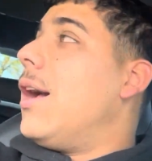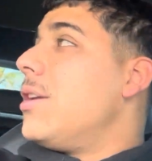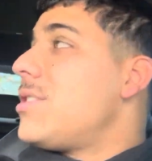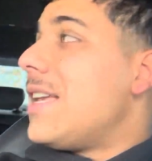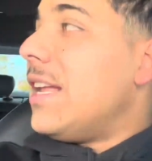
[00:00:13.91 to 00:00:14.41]

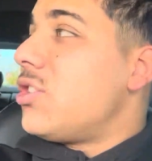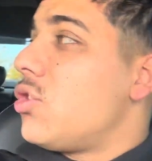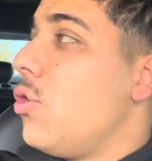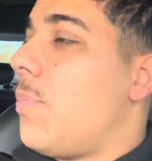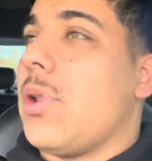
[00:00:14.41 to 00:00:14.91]
stage
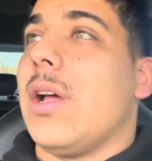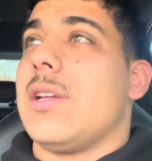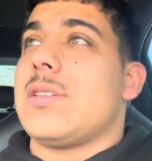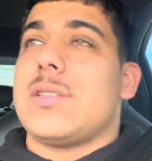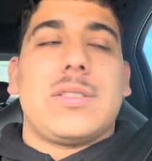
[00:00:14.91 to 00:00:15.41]
2
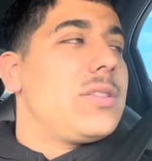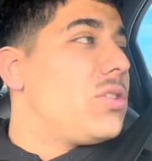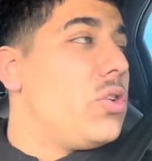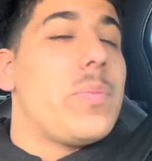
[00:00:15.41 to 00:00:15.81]
plus, tuned